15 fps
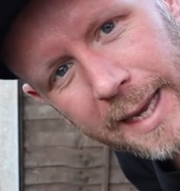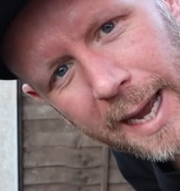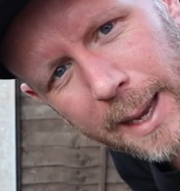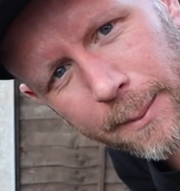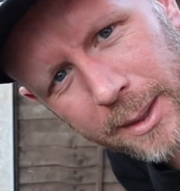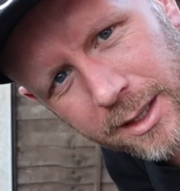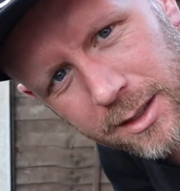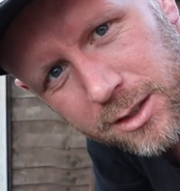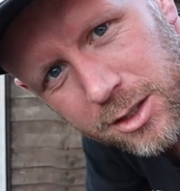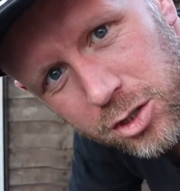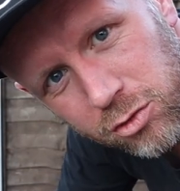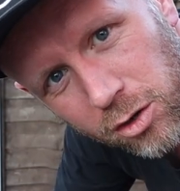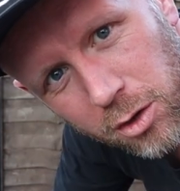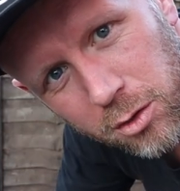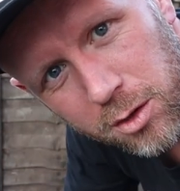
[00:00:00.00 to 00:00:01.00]
gaming
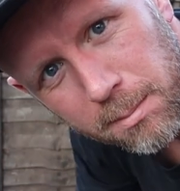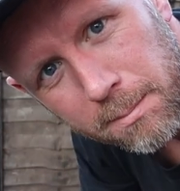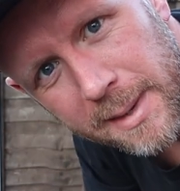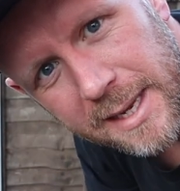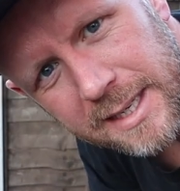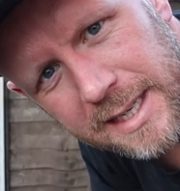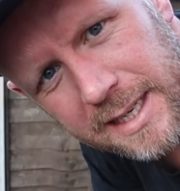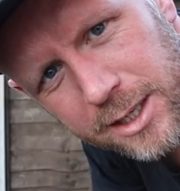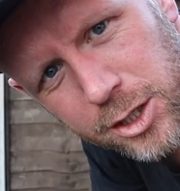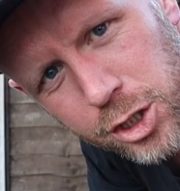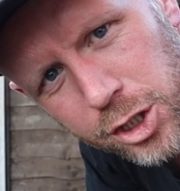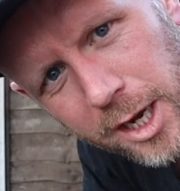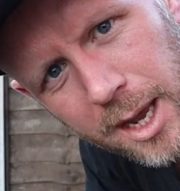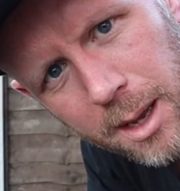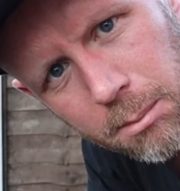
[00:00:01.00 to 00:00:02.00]
stroke MIDI
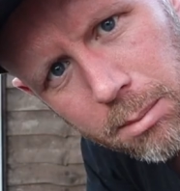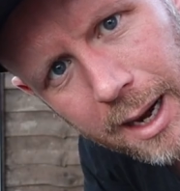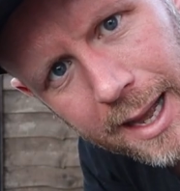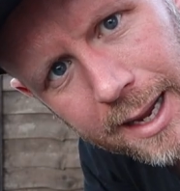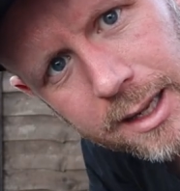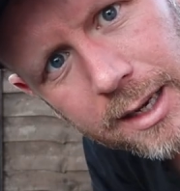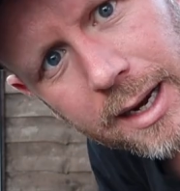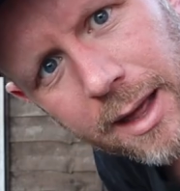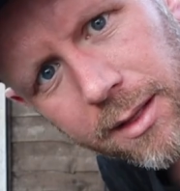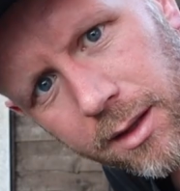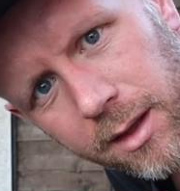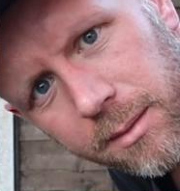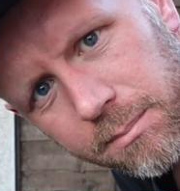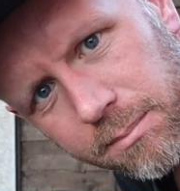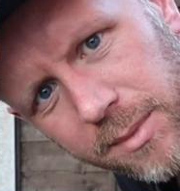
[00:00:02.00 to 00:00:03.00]
chair, black
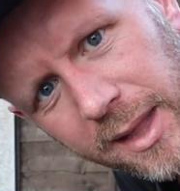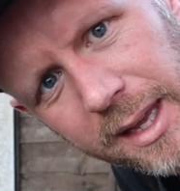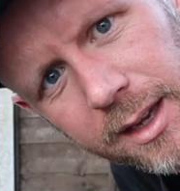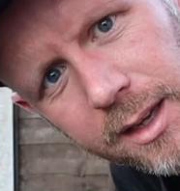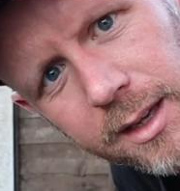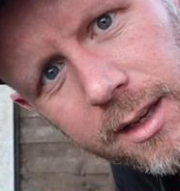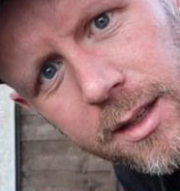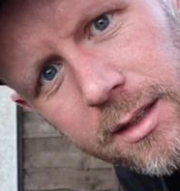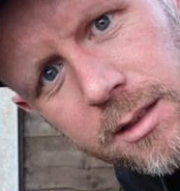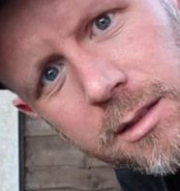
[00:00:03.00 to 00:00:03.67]
leather thing.